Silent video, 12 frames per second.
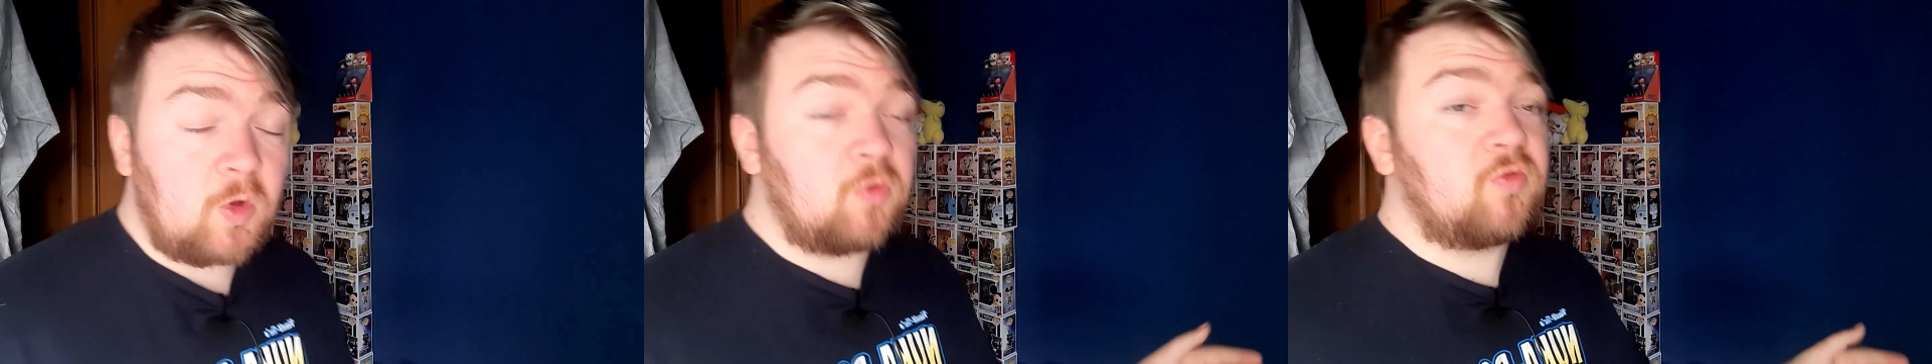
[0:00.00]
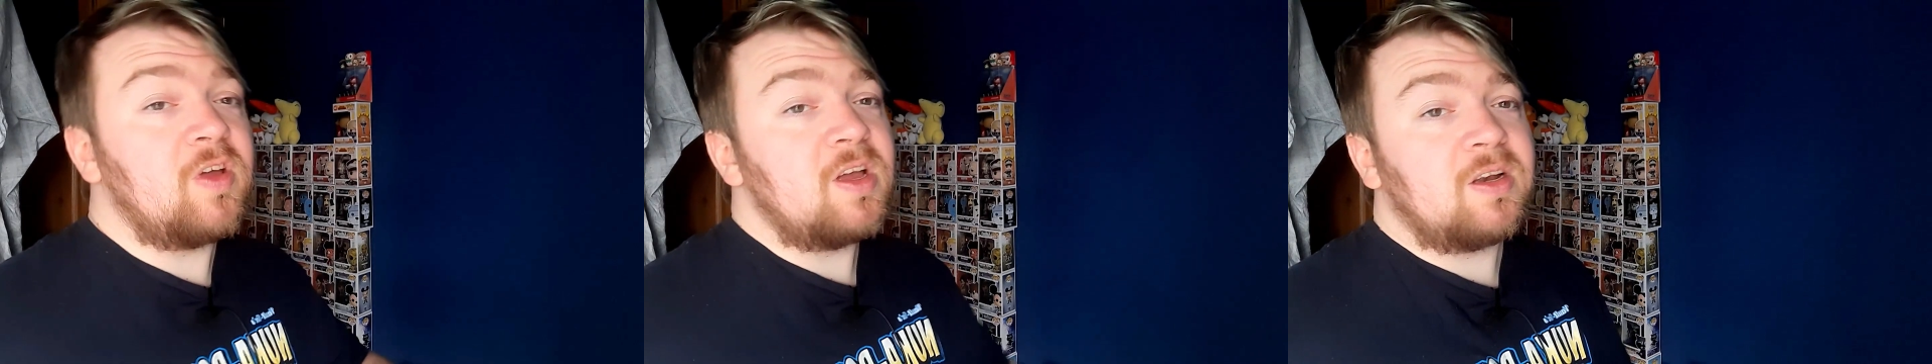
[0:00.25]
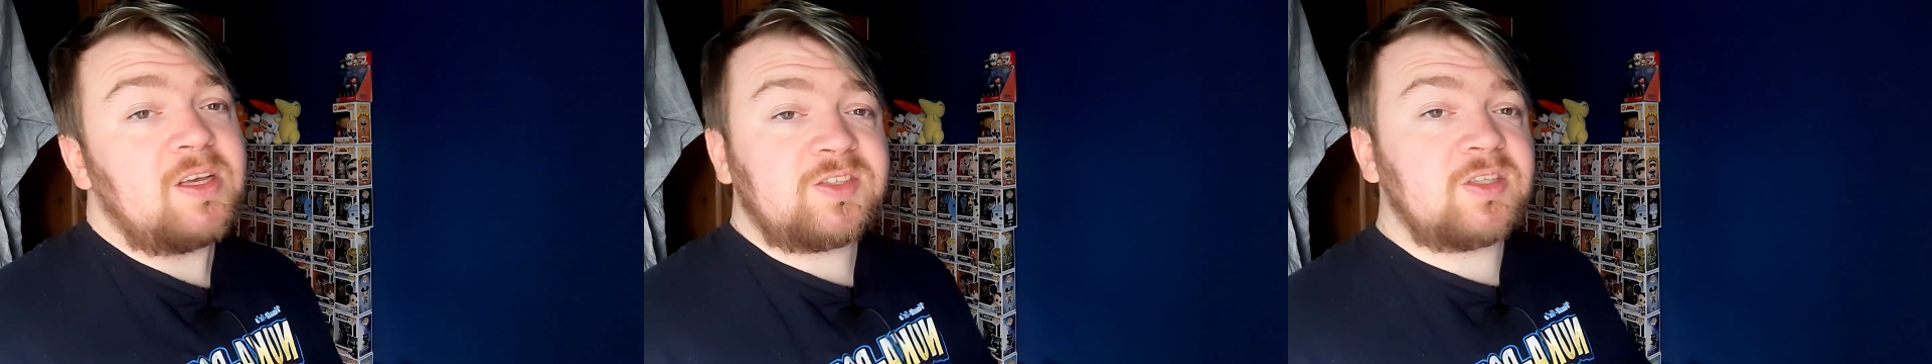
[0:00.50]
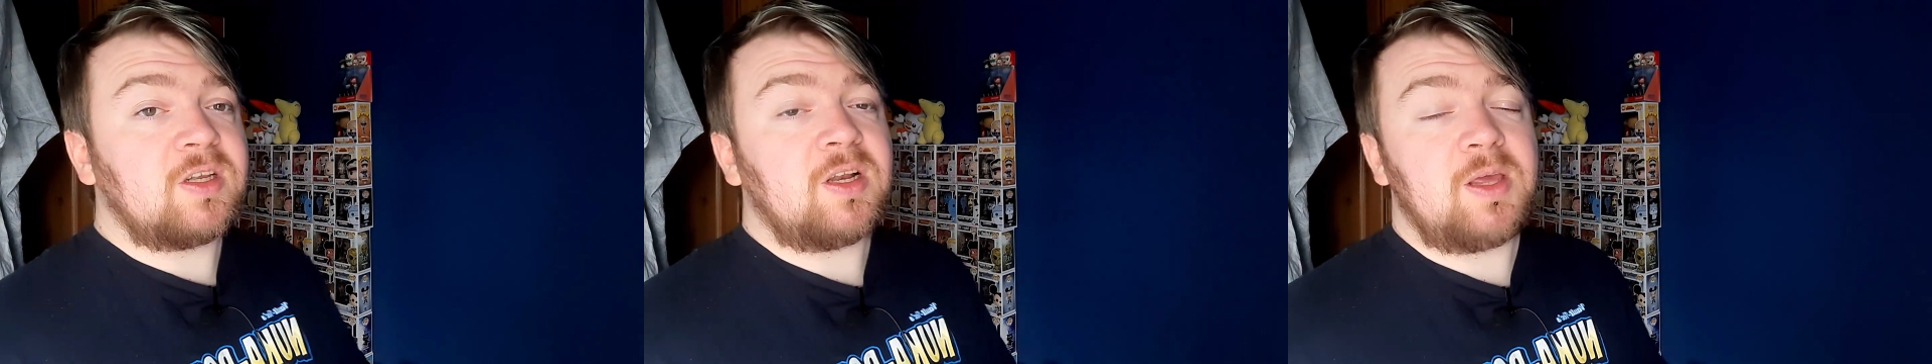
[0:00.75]

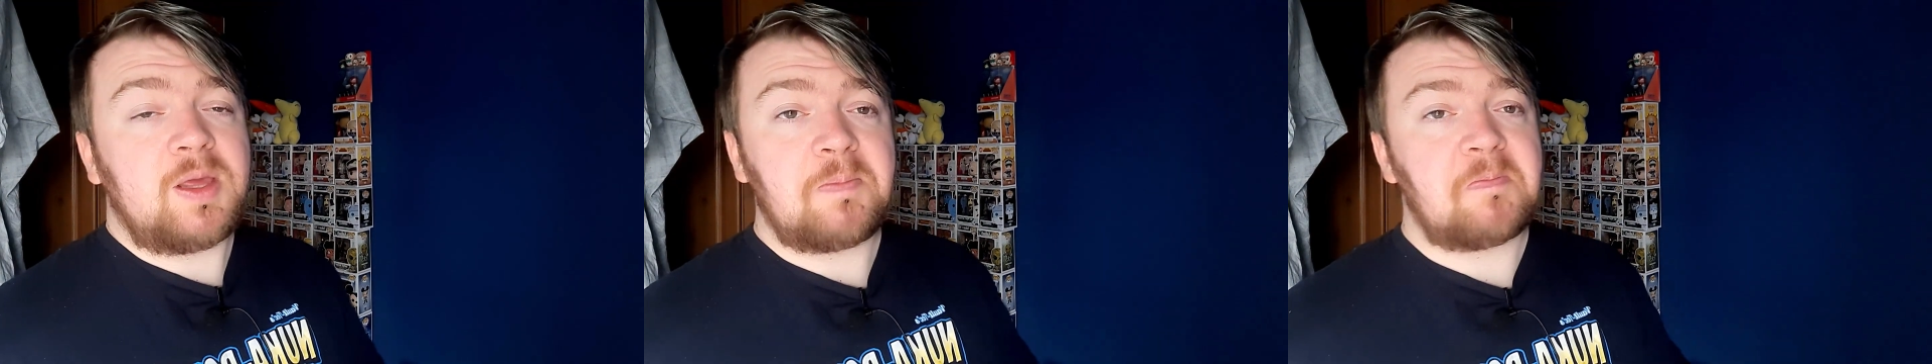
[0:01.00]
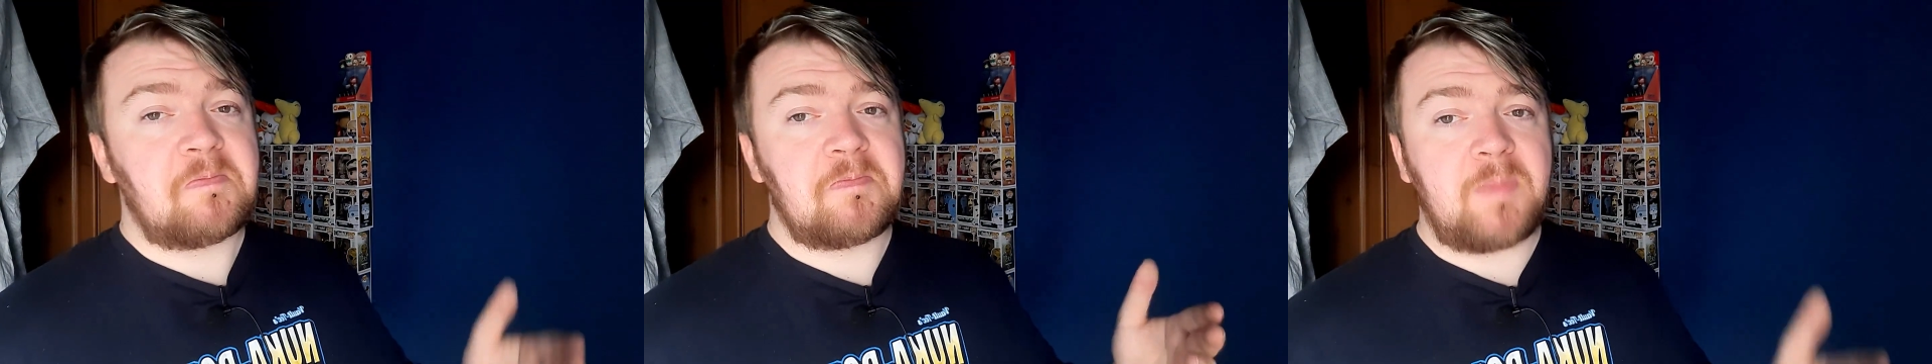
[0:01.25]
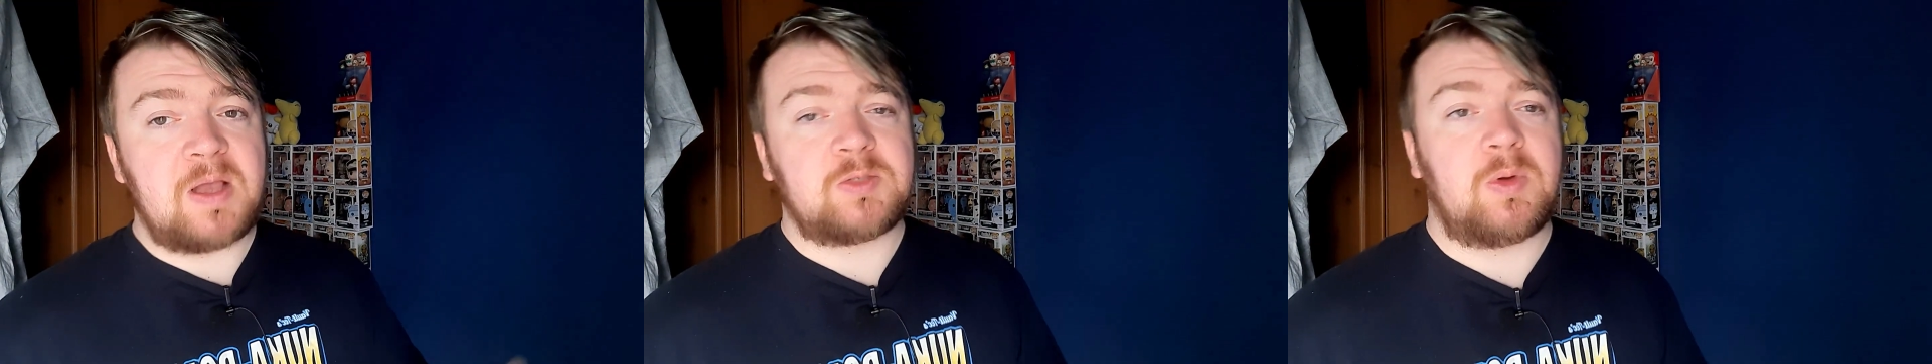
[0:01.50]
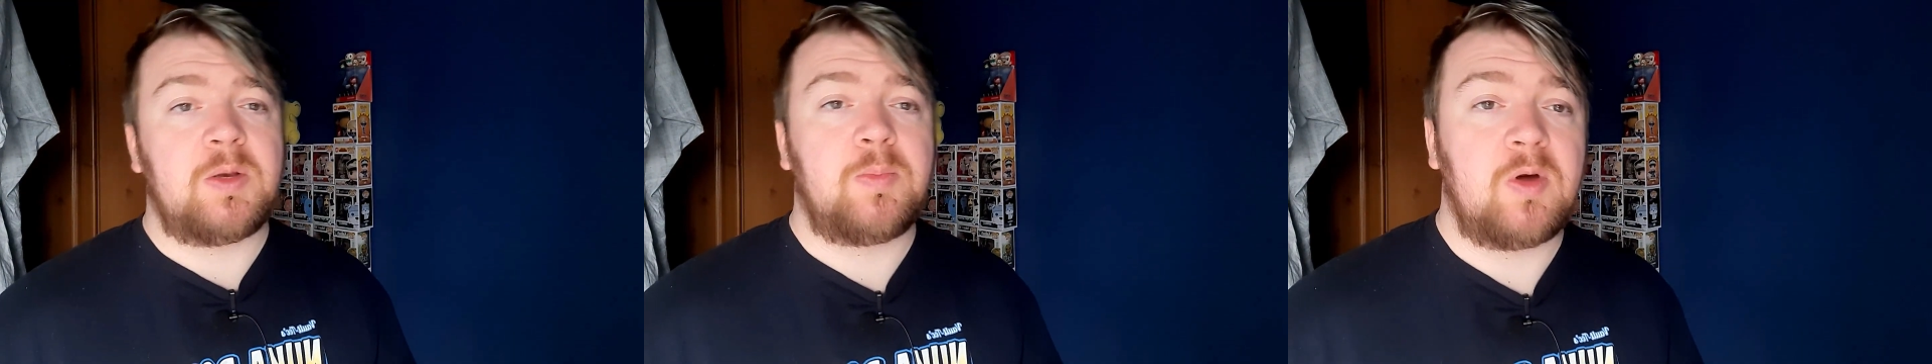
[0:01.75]
Realistically, best
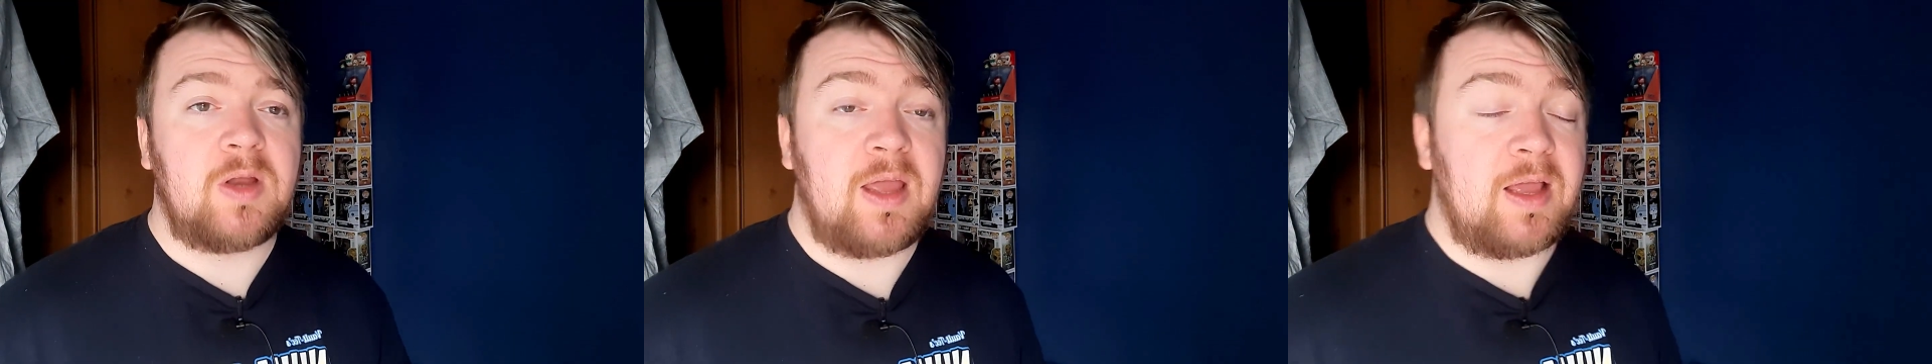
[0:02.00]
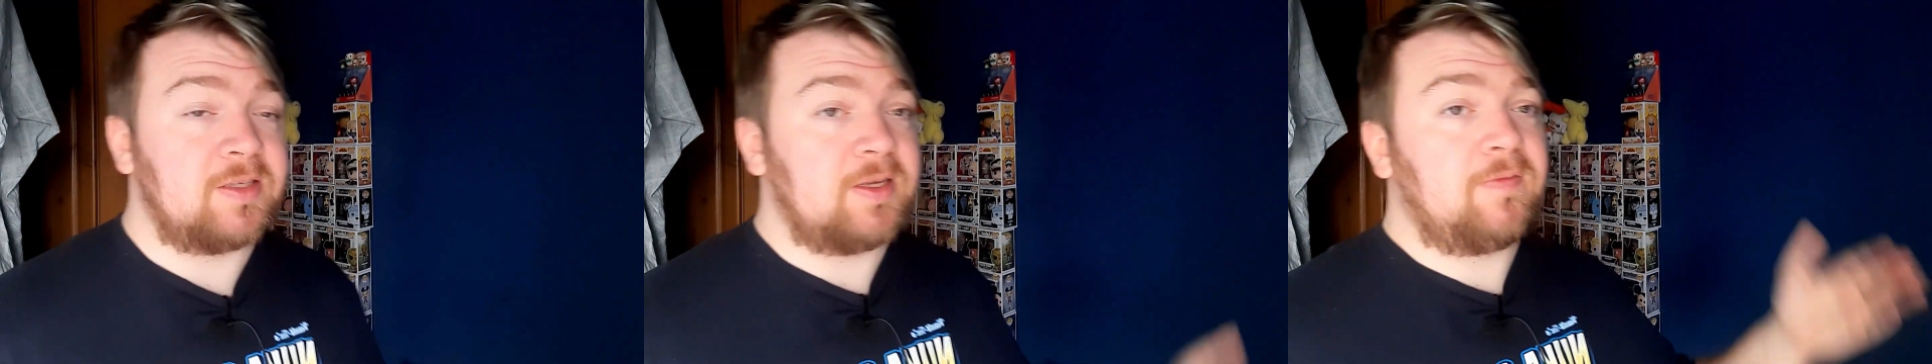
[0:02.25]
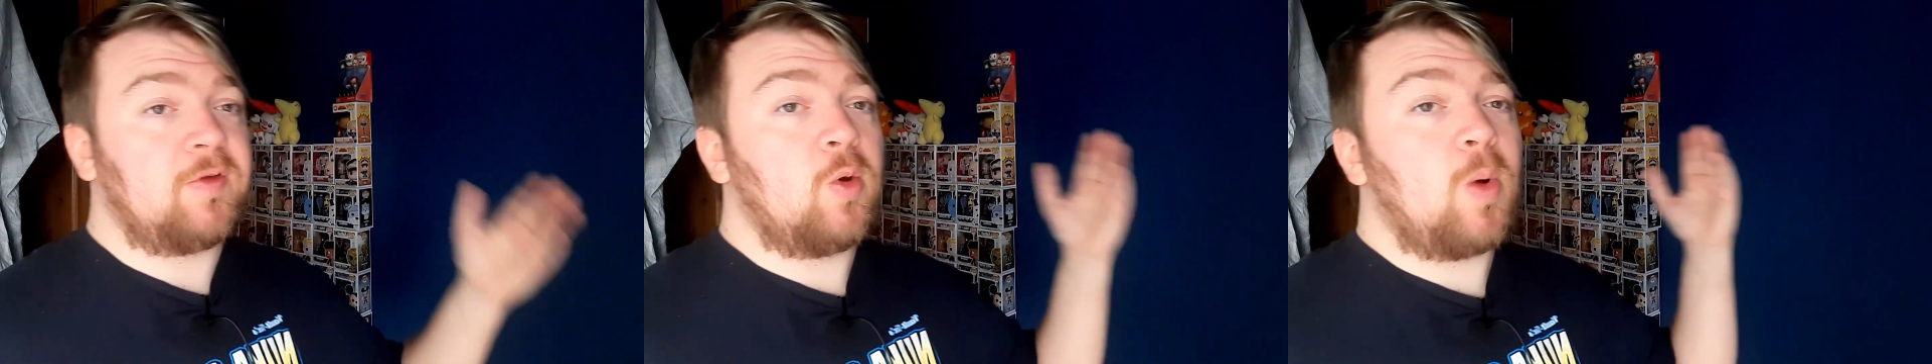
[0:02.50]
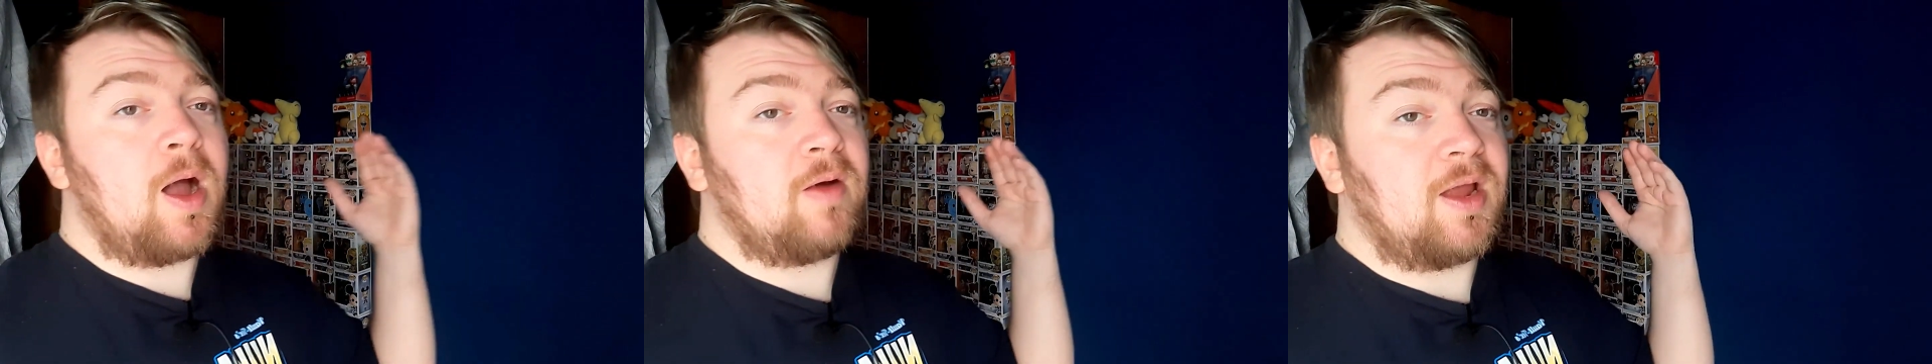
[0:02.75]
way to put it is if
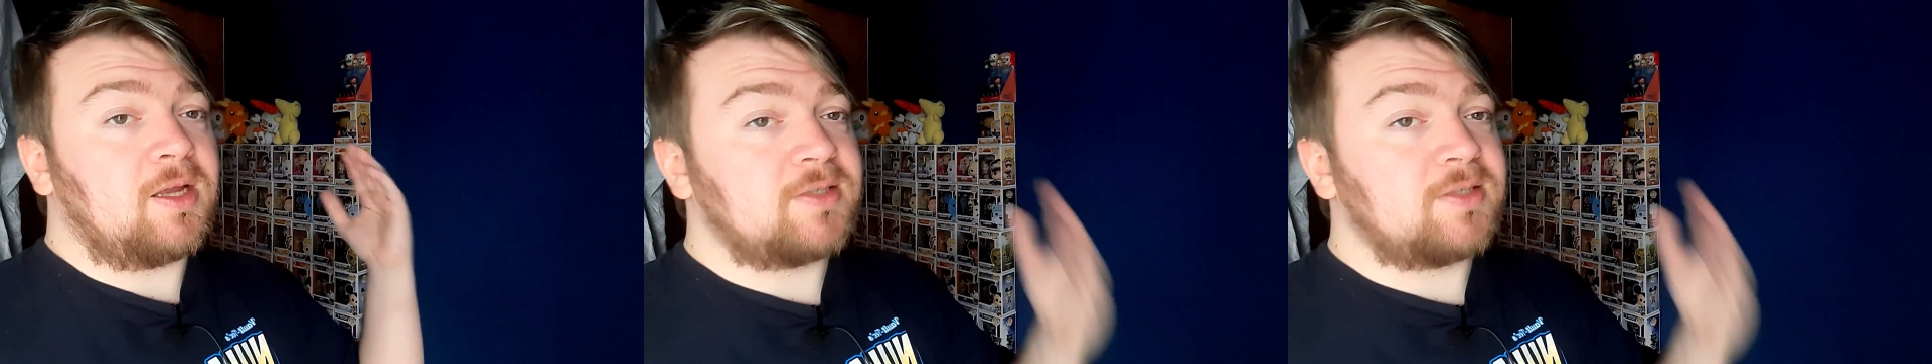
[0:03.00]
you are a